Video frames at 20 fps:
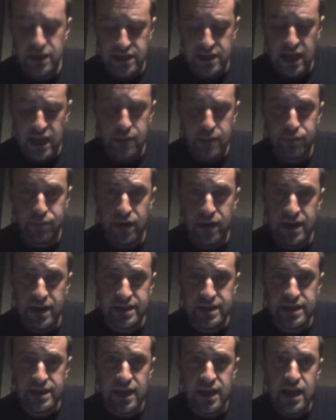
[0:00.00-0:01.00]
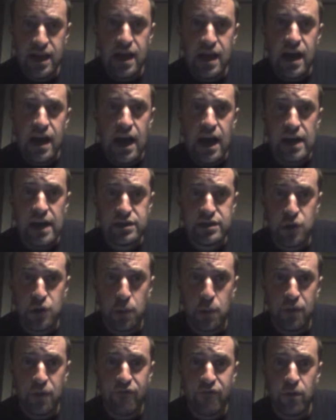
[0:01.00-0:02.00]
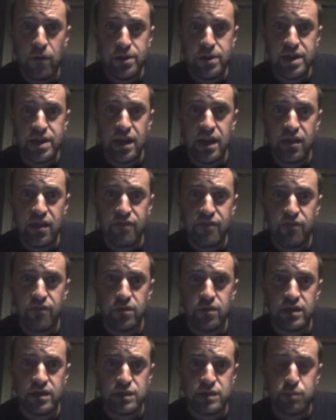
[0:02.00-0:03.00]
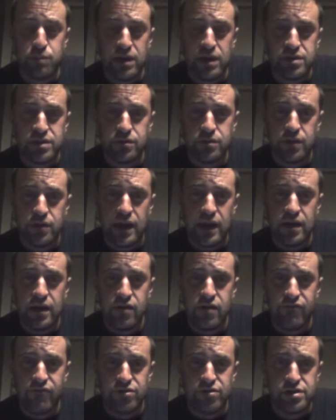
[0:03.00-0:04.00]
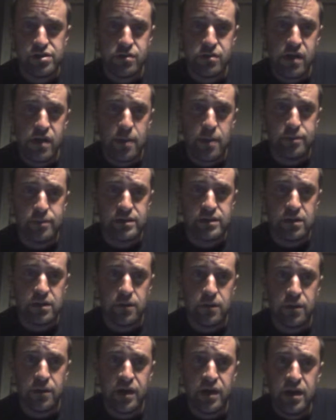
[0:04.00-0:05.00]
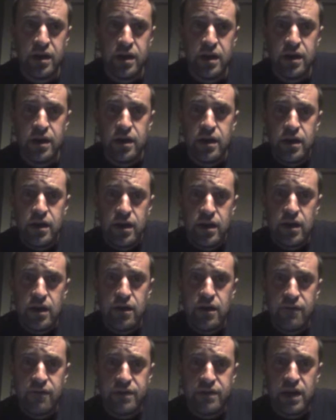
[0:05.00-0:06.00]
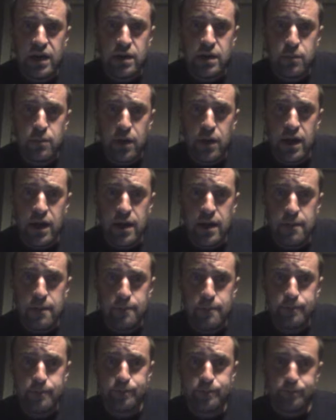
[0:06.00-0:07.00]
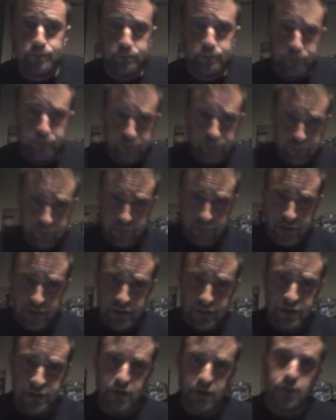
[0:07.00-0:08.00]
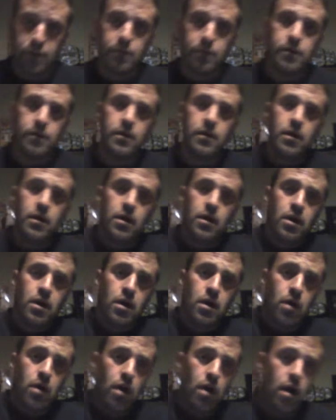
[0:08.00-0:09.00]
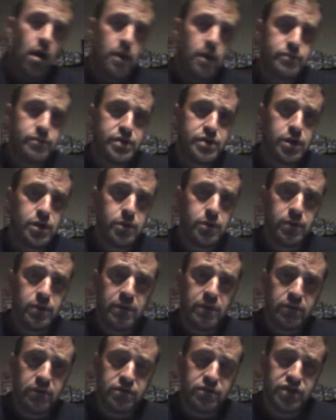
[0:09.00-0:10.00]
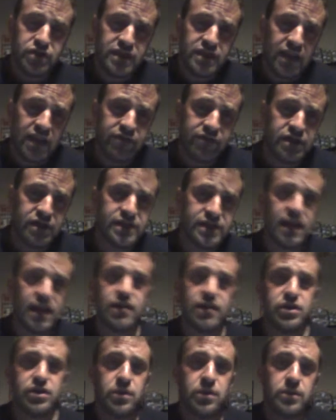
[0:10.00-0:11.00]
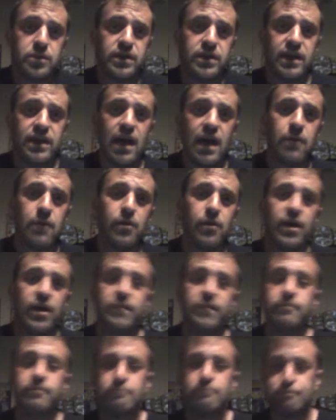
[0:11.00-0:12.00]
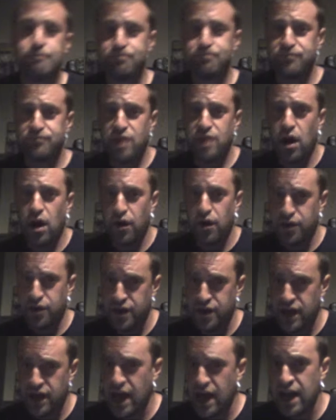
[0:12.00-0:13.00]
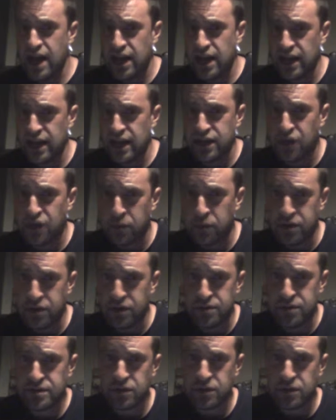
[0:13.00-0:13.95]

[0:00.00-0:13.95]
take place October 14th for the special anniversary episode of Dynamite. So I'm sure we will just have to stay tuned to that one. All the AEW